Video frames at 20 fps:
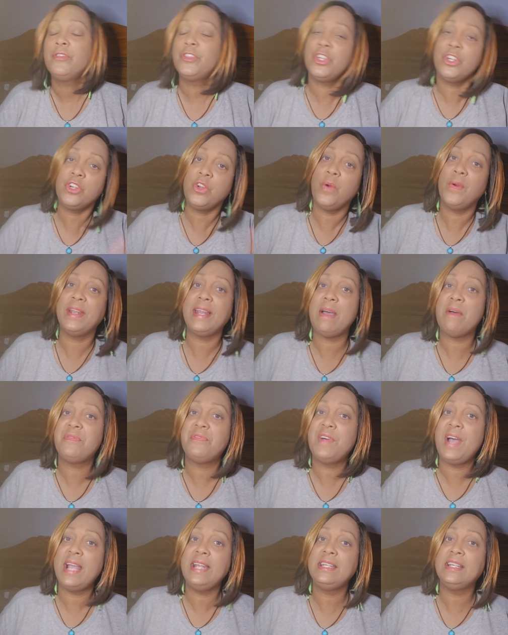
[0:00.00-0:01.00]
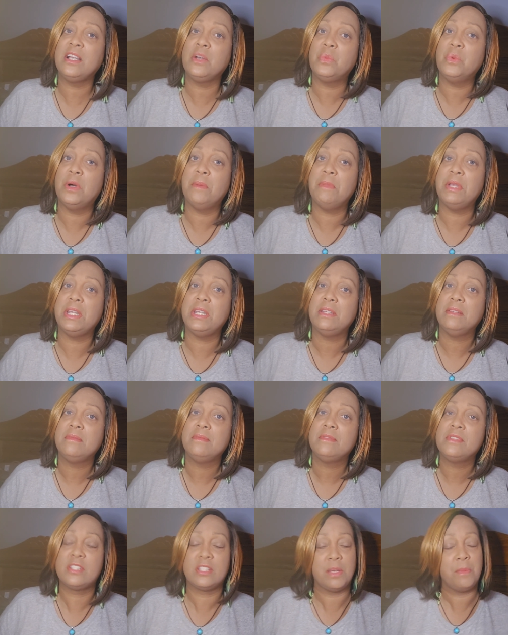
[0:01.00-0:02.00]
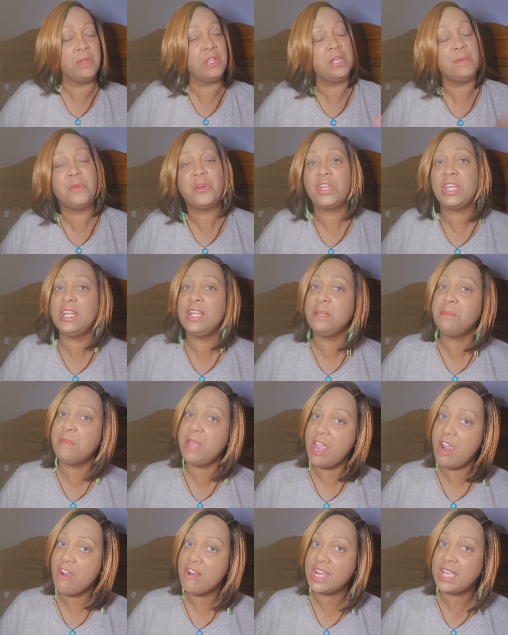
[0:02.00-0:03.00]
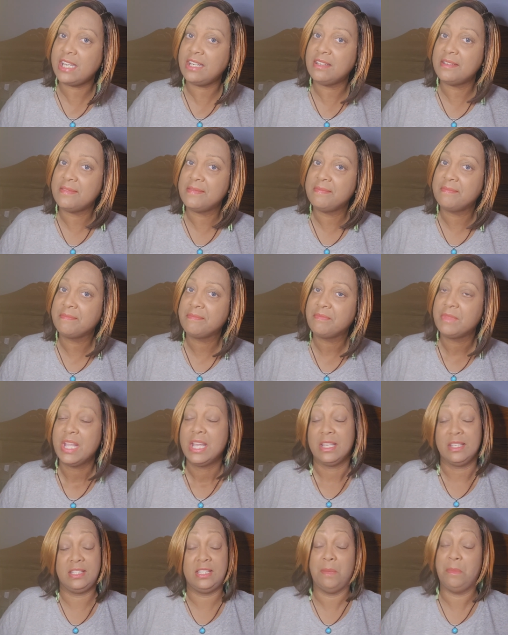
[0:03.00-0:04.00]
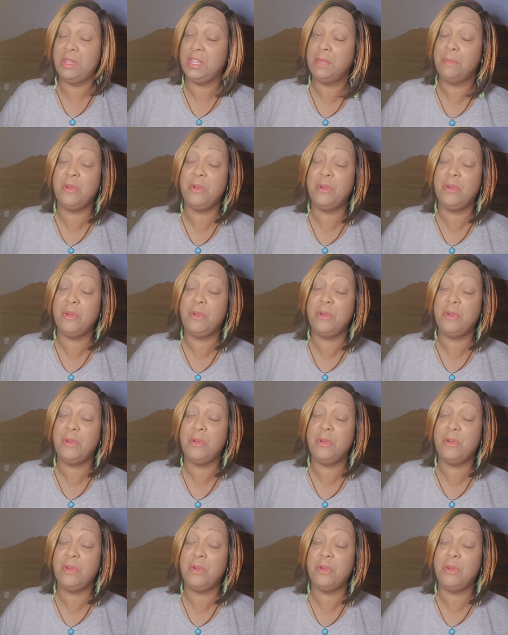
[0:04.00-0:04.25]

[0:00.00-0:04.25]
They're going out finding a woman. Some of them are getting married. Some of